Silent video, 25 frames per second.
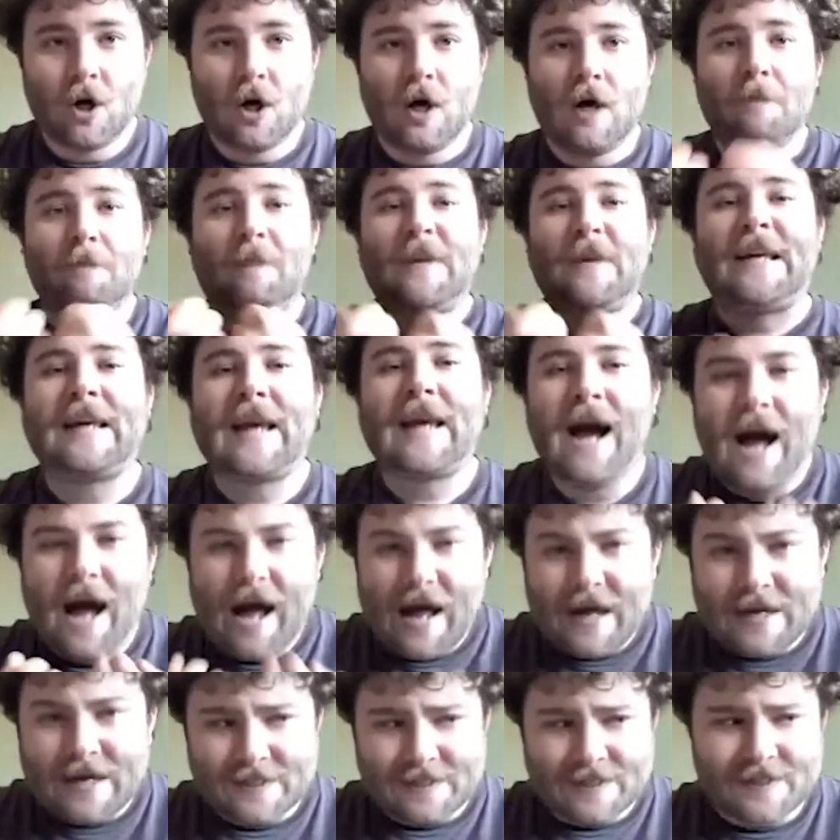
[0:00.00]

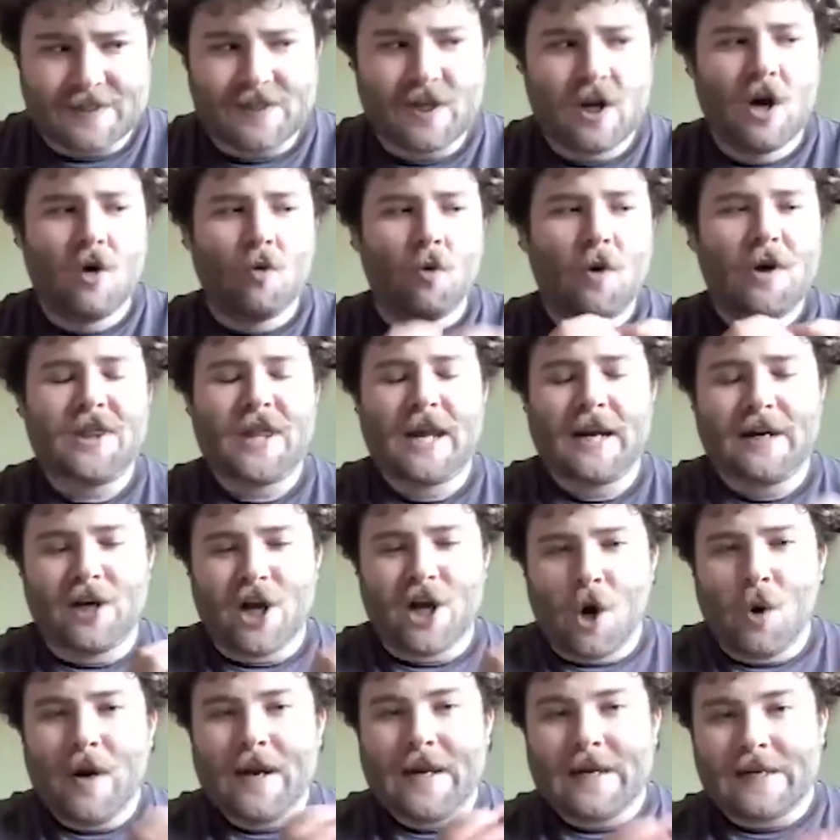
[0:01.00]
because with a
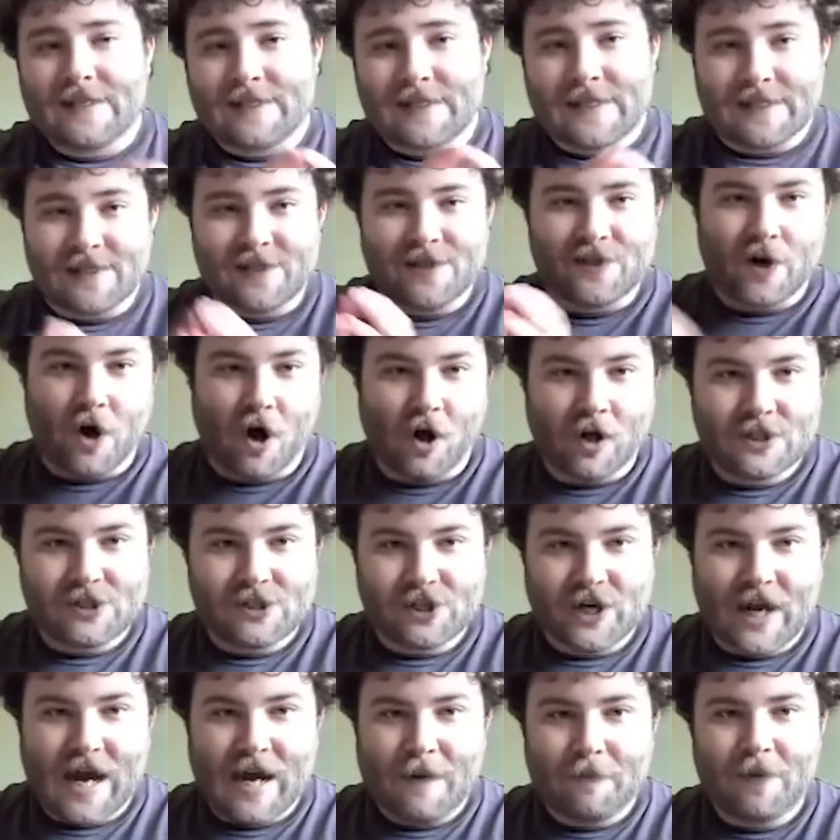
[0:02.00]
know-it-exists knowledge
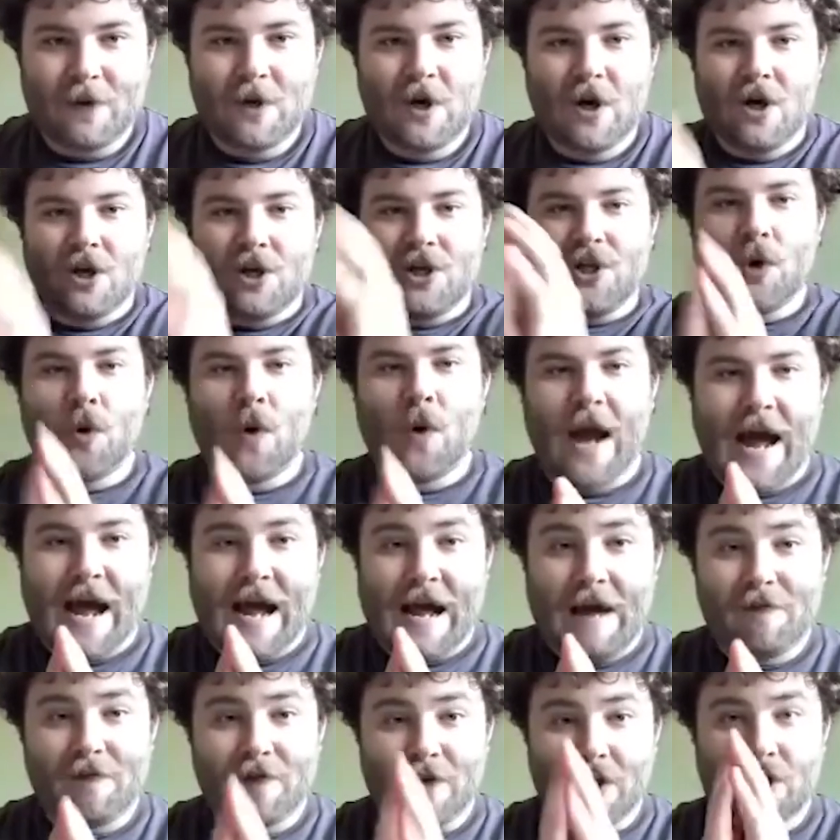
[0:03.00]
gap, you
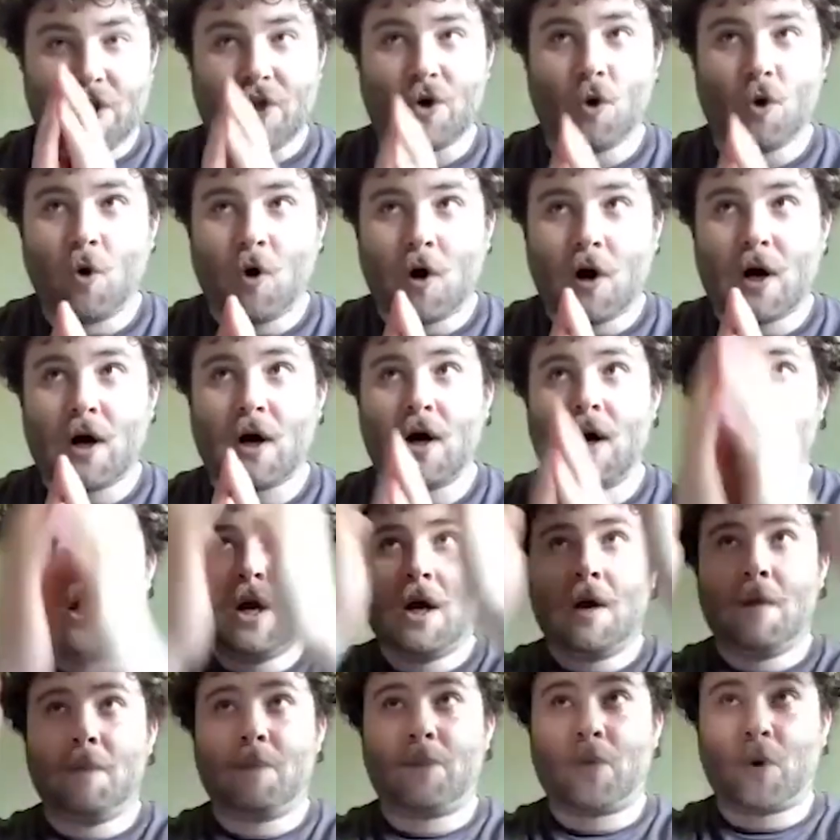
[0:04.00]
have your
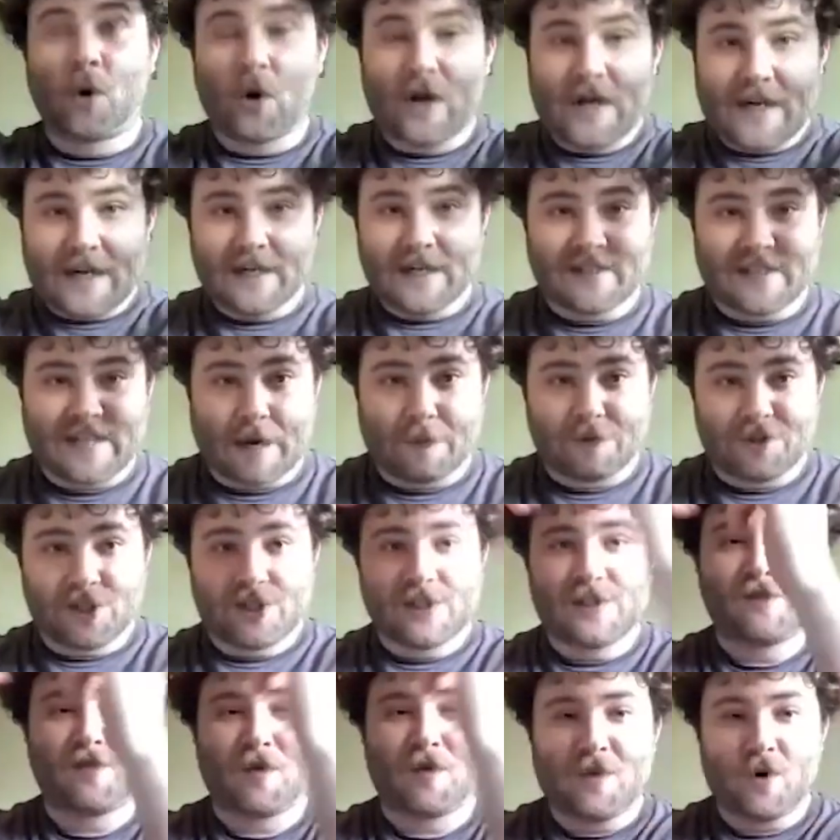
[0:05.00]

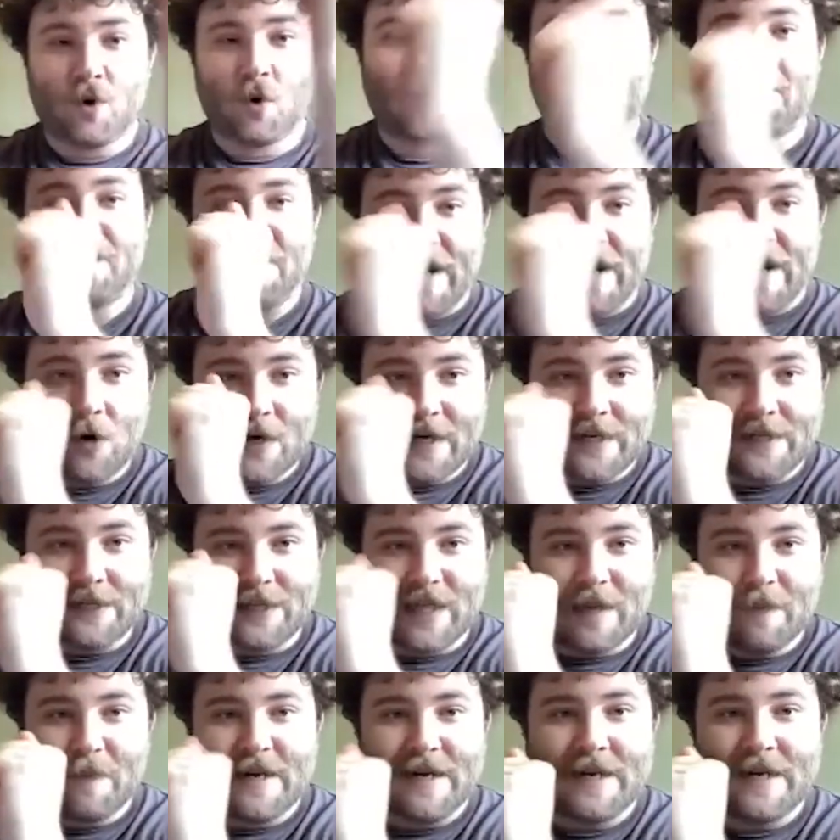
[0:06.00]
preconceptions from your very
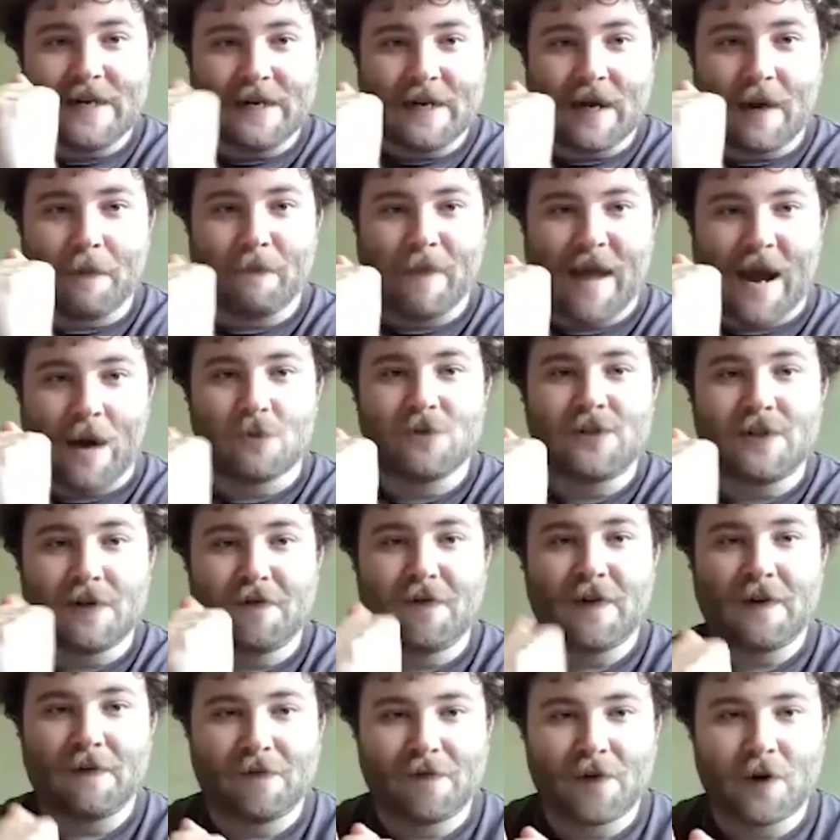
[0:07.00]
limited amount
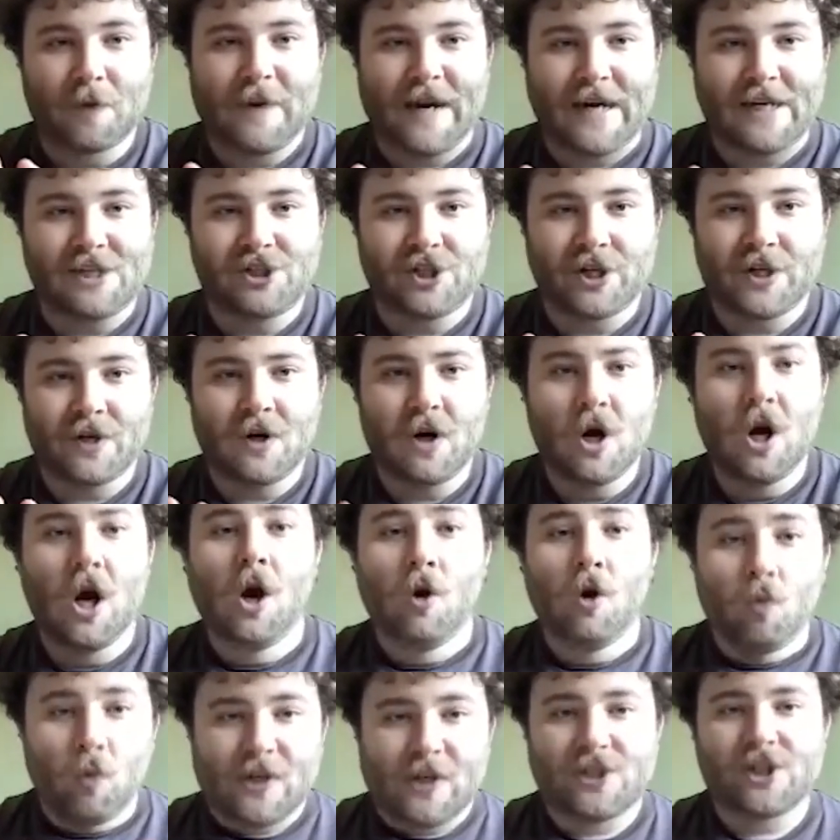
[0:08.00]
of information,
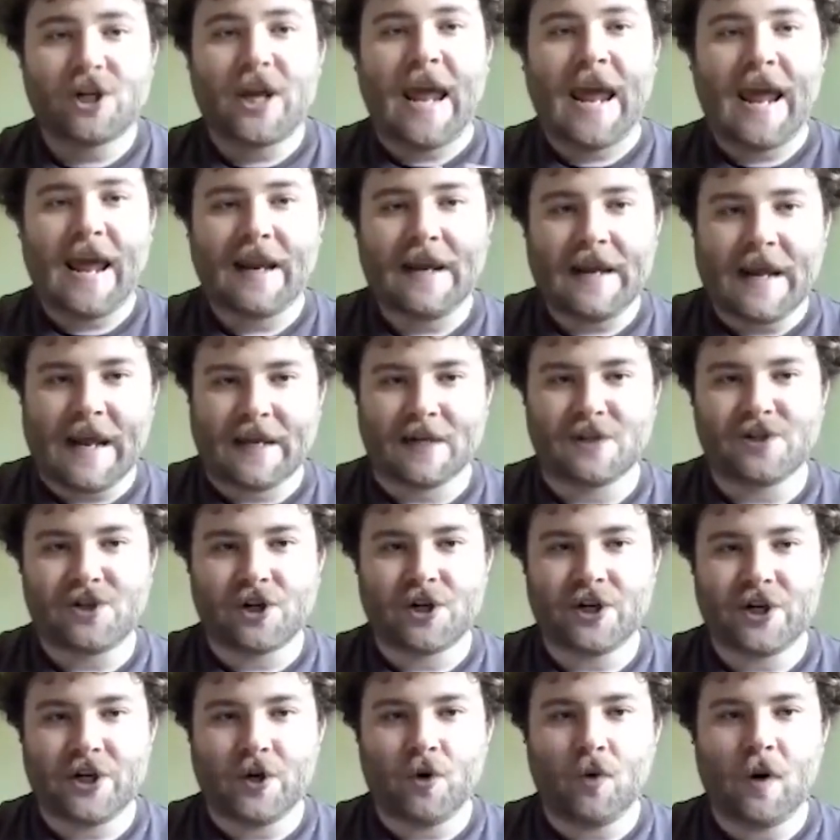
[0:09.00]
which can hinder
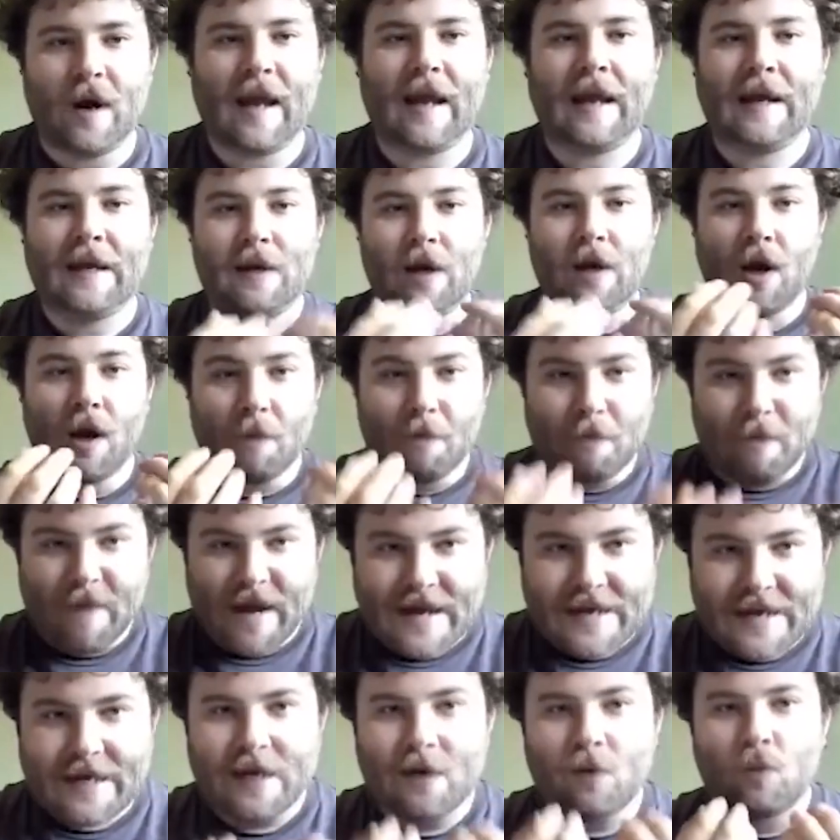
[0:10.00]
you in
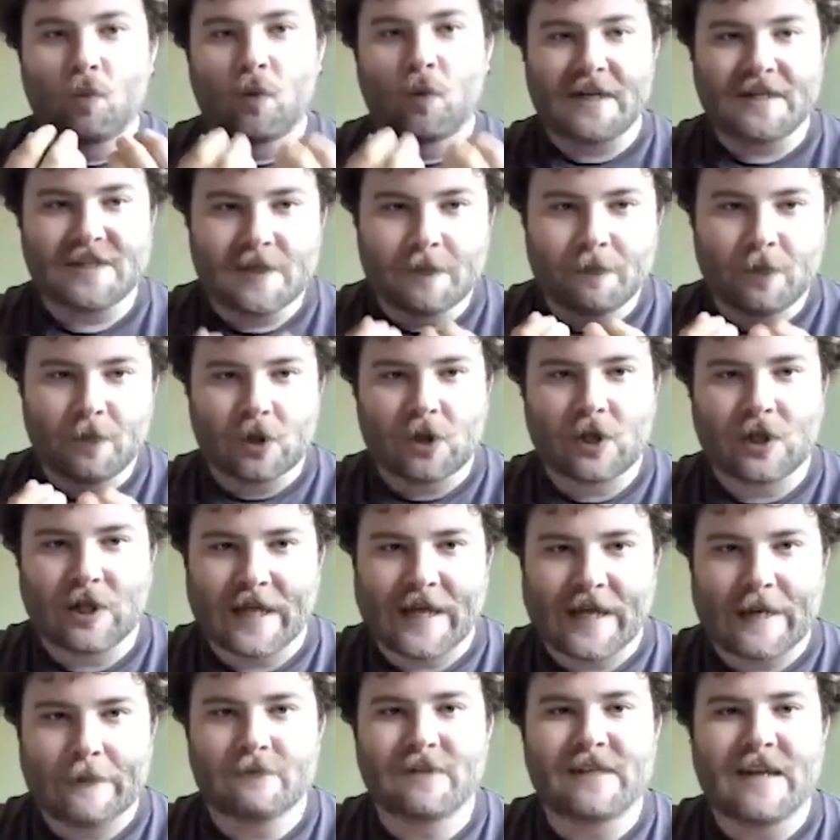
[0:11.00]
making reasonable
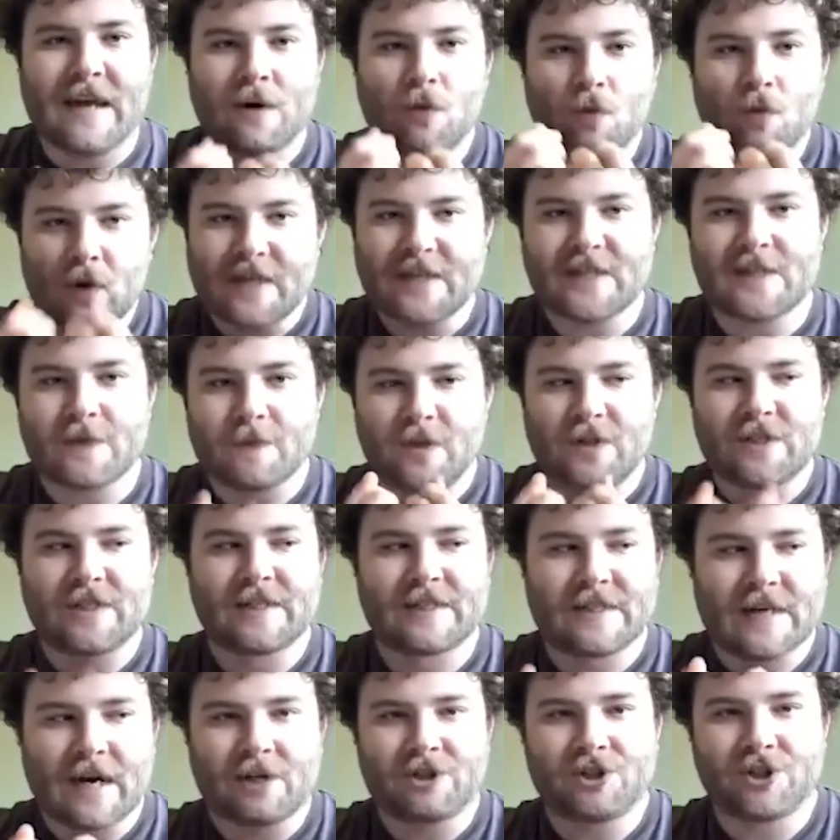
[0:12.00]
claims and reasonable
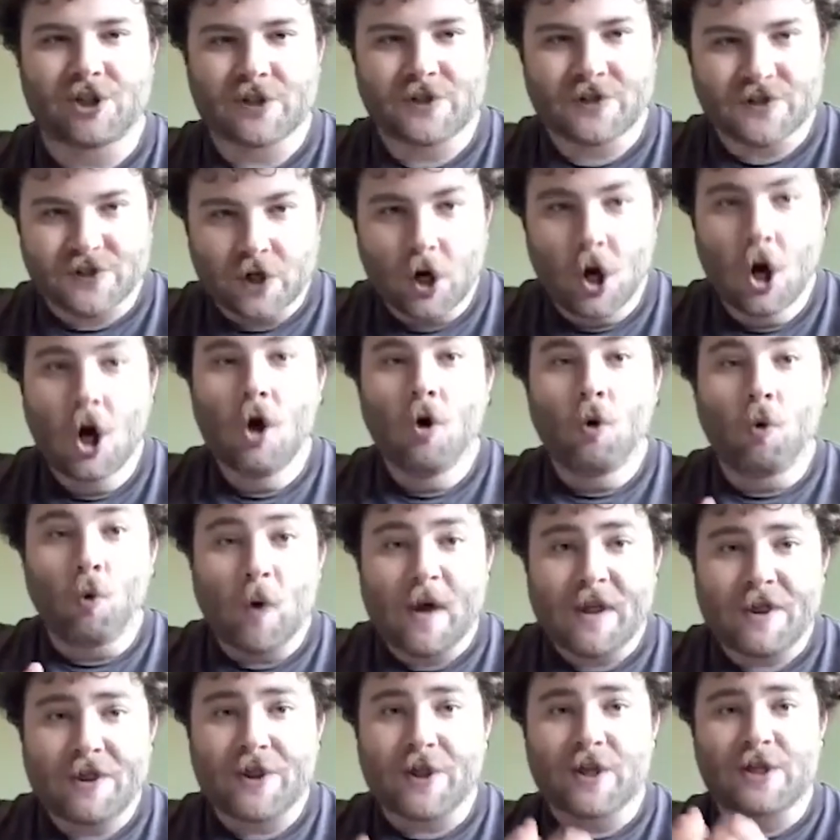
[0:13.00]
deductions
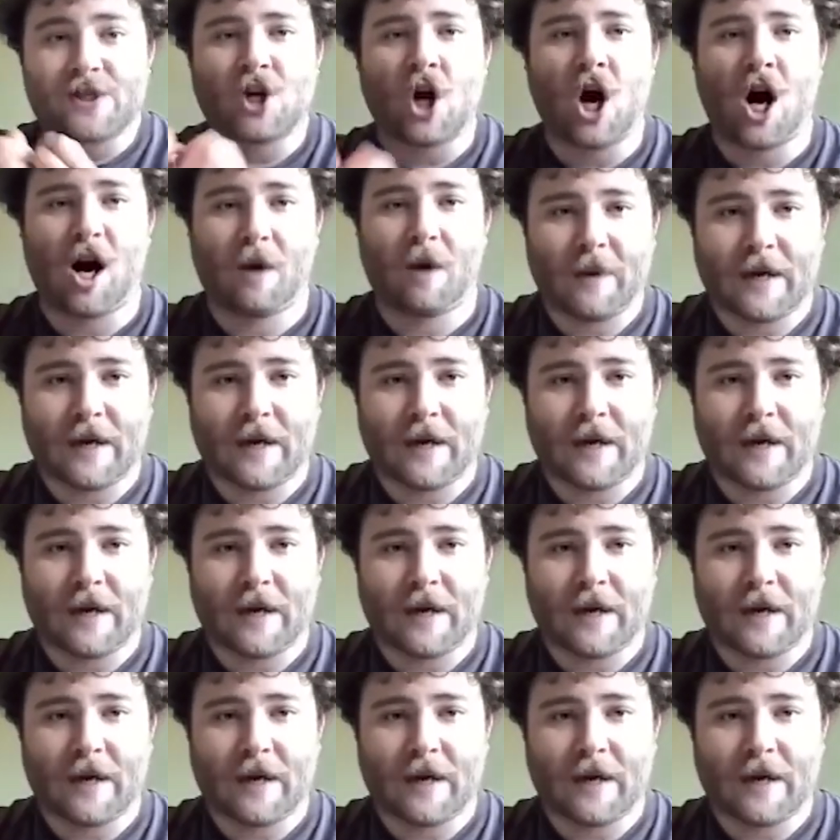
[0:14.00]
with the topic.